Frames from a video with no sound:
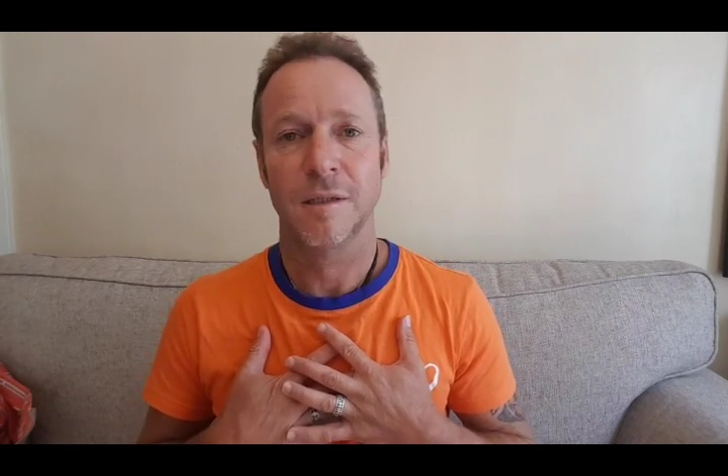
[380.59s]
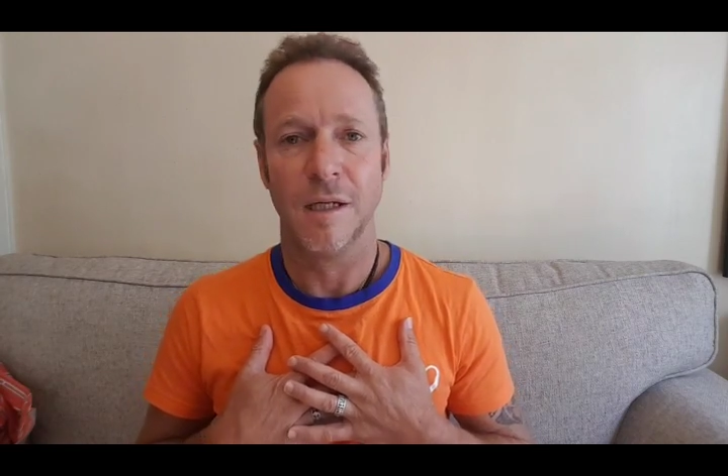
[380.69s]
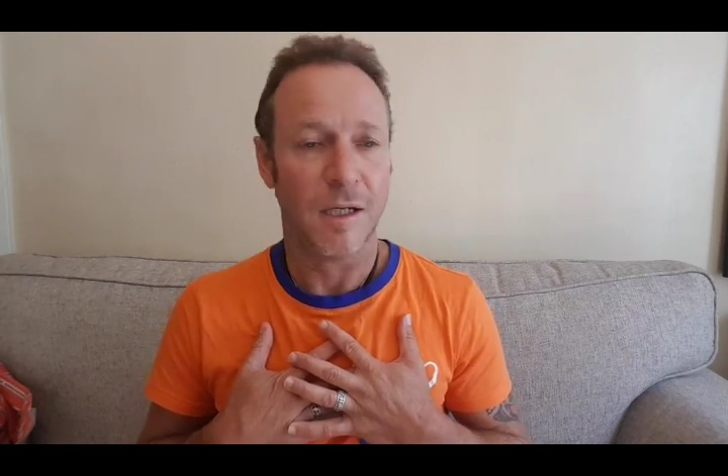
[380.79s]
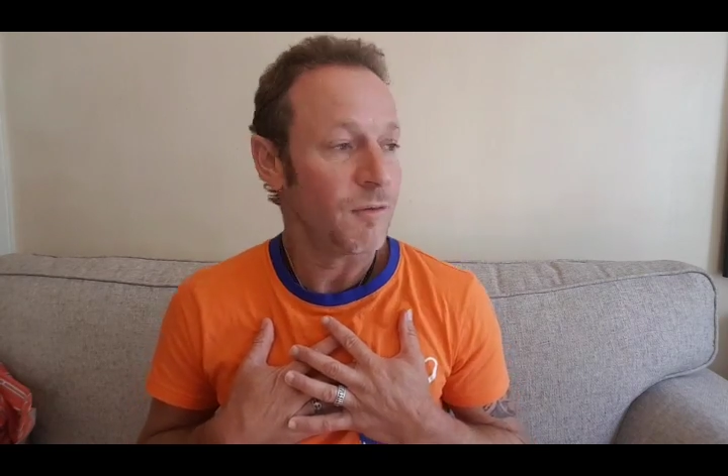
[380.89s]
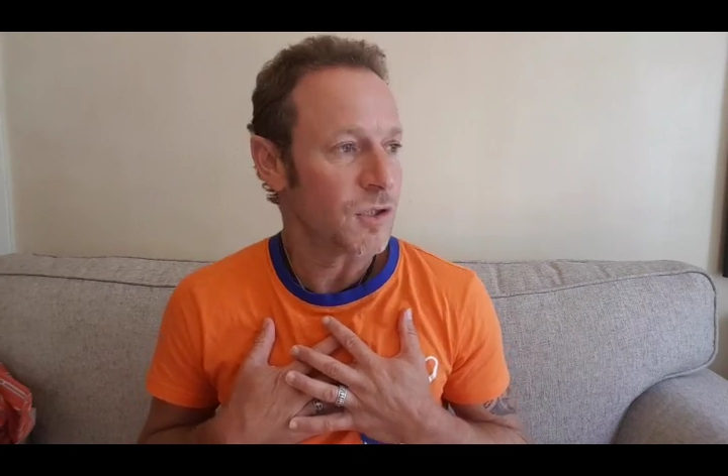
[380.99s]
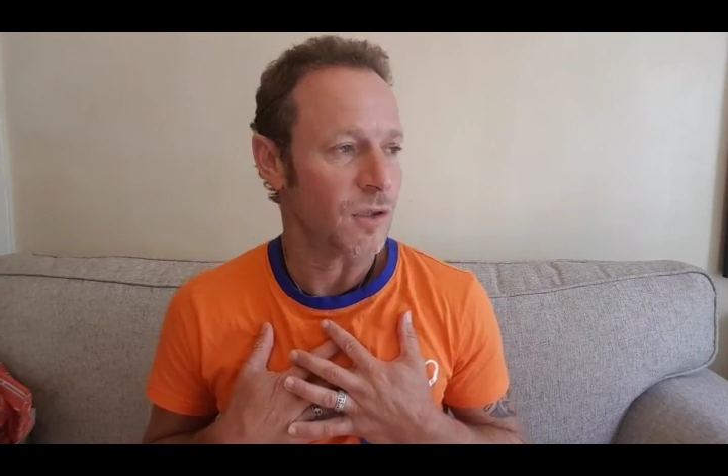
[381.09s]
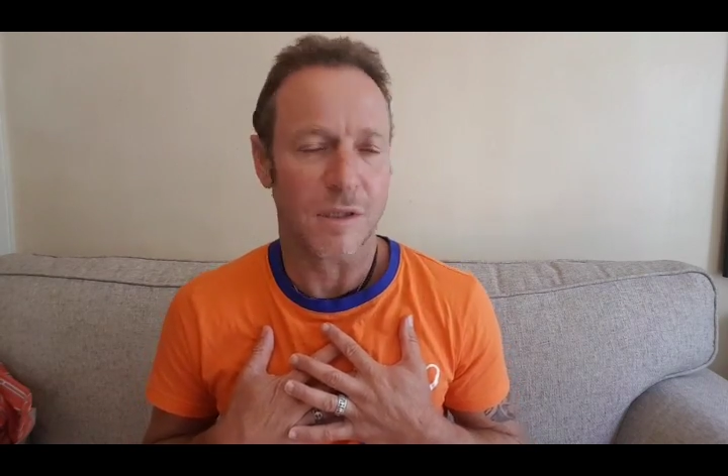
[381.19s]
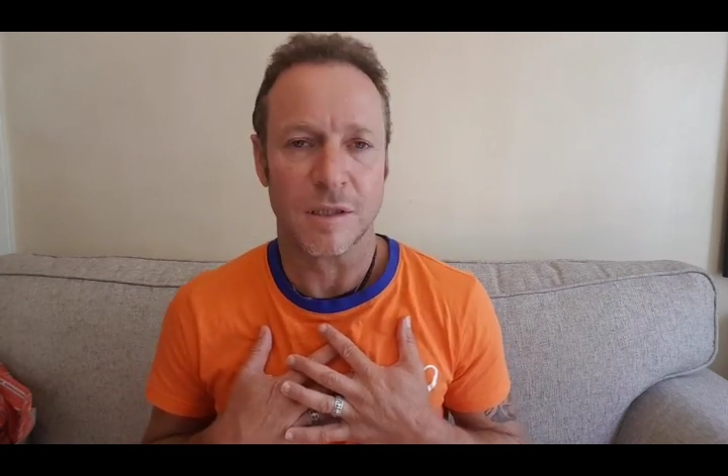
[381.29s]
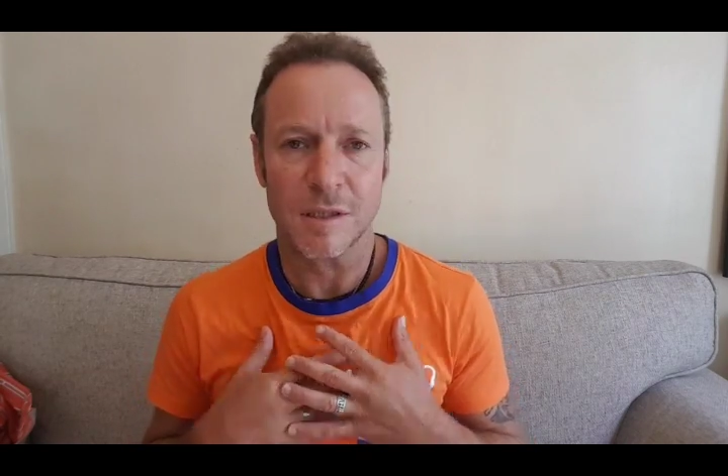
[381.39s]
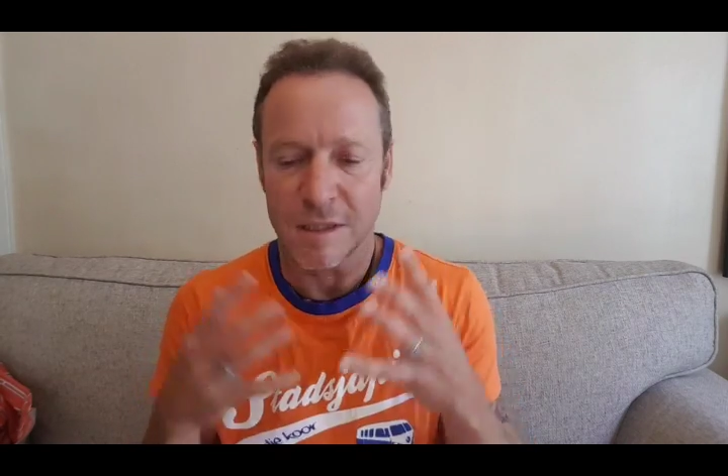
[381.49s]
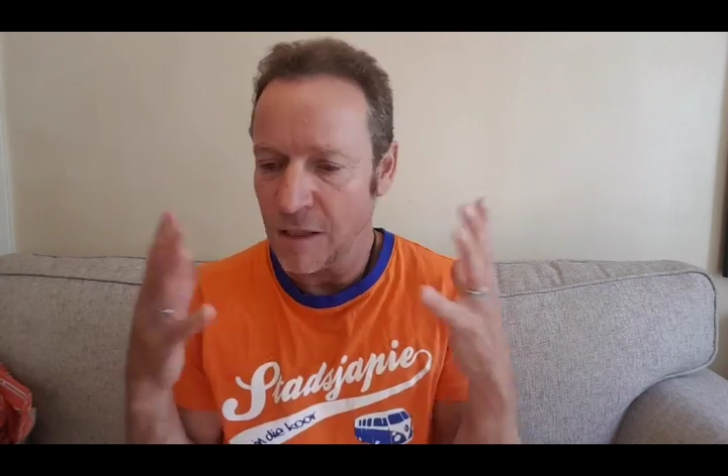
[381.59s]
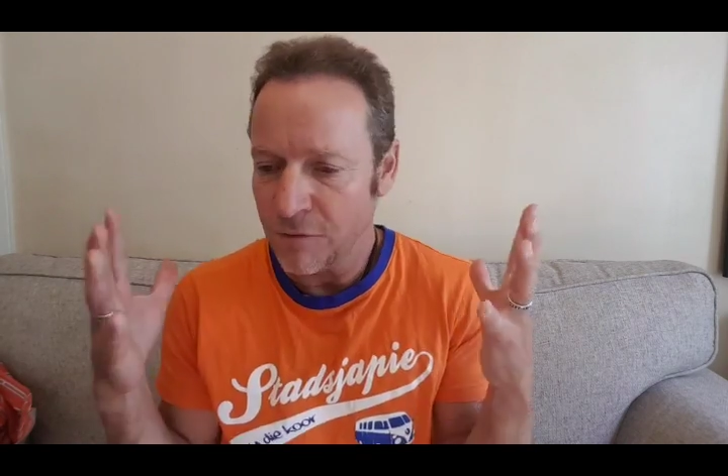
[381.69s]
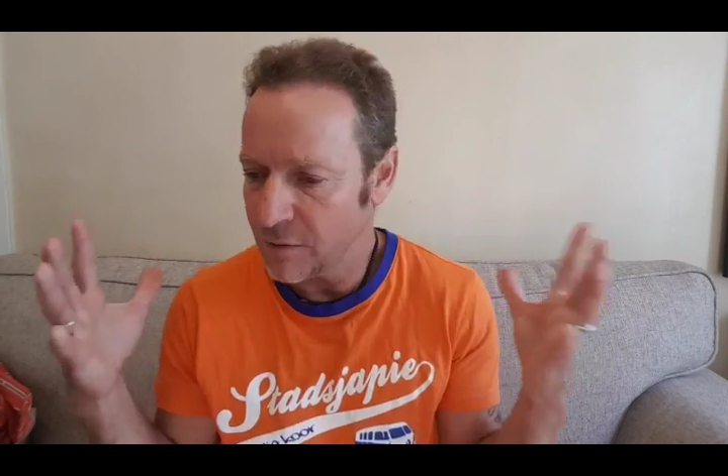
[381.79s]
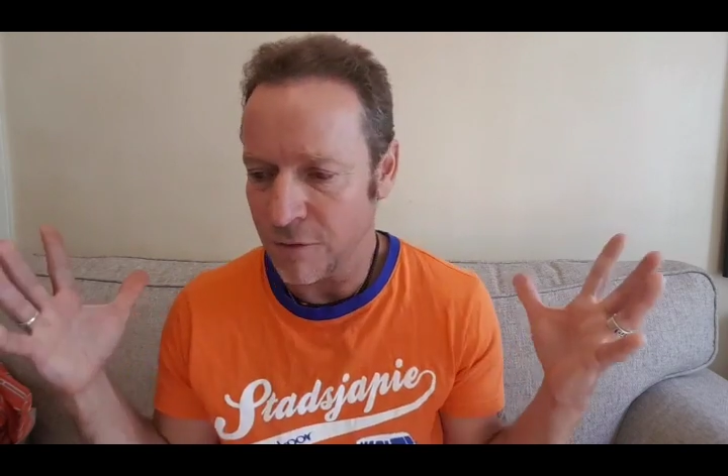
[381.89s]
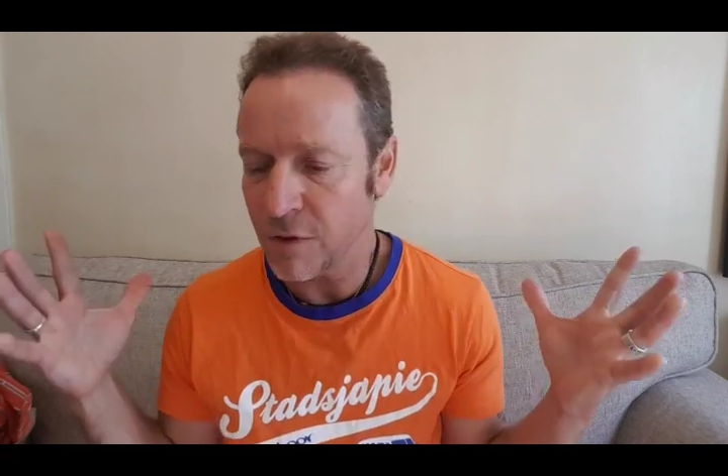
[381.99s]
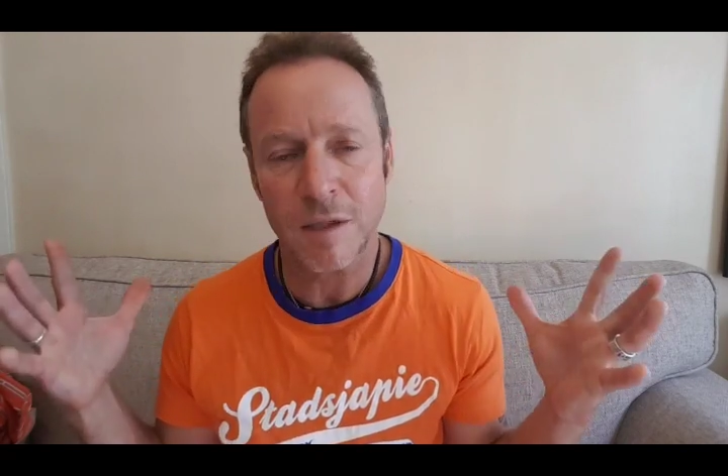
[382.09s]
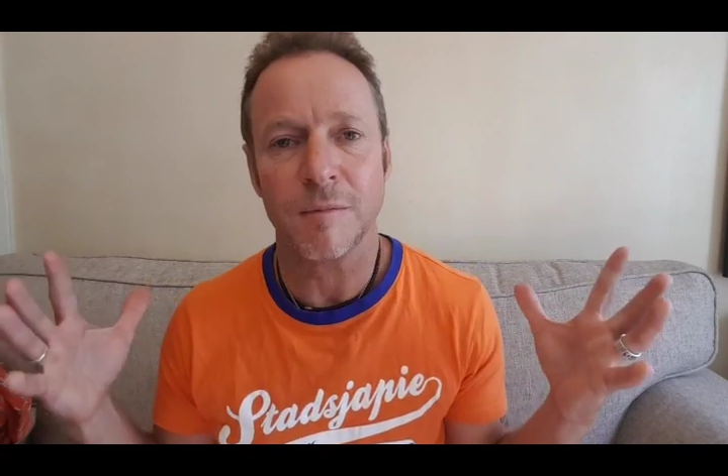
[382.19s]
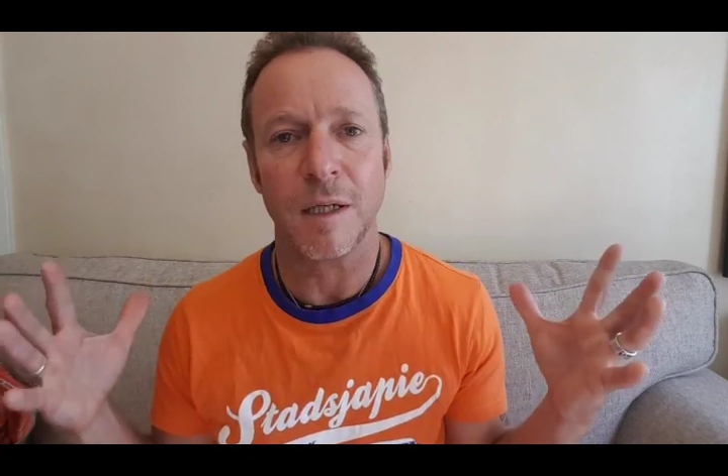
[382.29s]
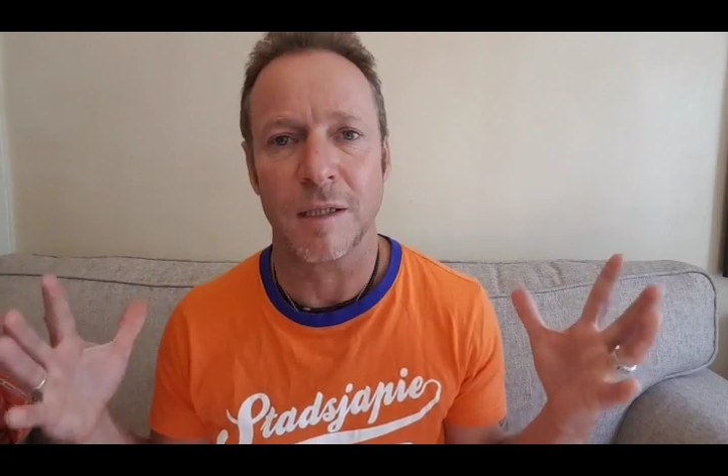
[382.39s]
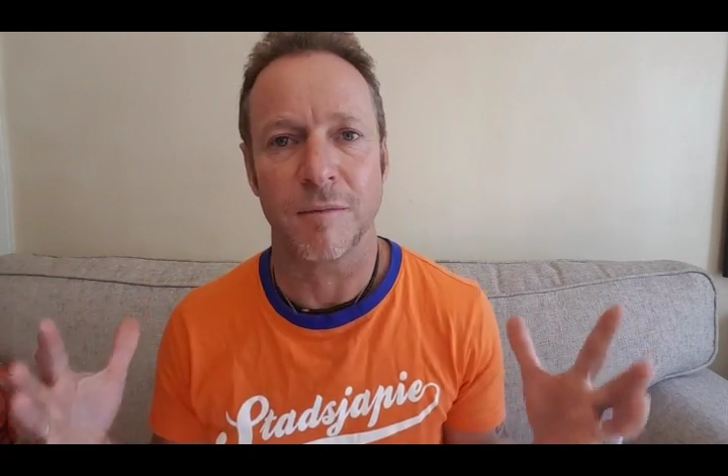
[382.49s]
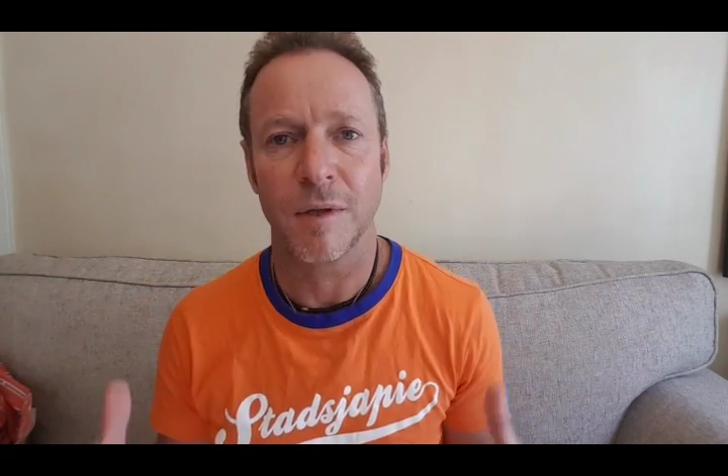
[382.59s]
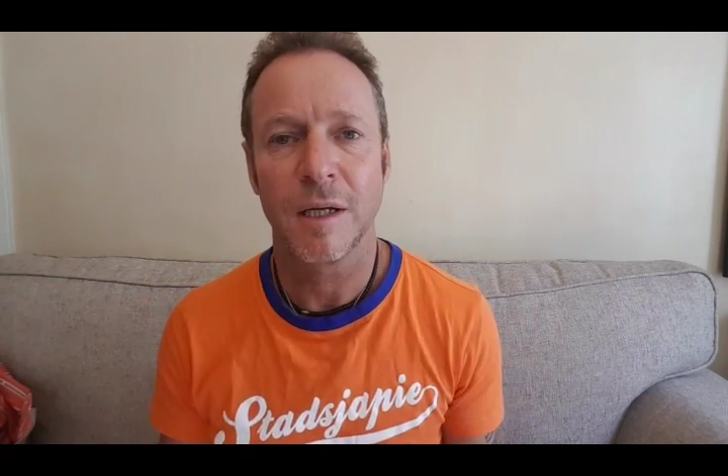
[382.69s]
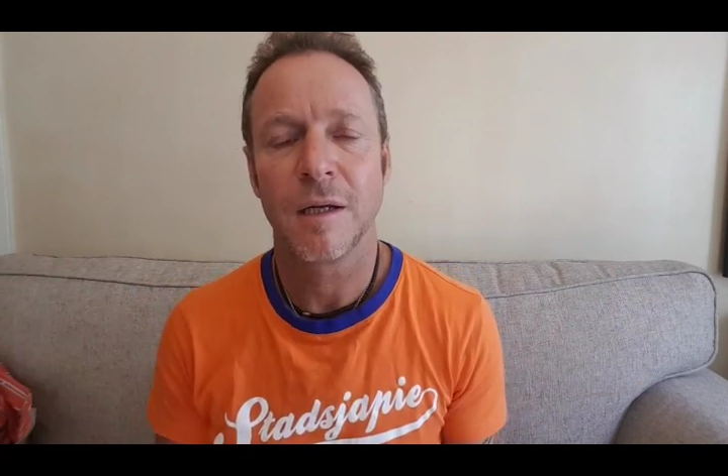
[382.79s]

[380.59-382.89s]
I love sharks. I just love everything about them.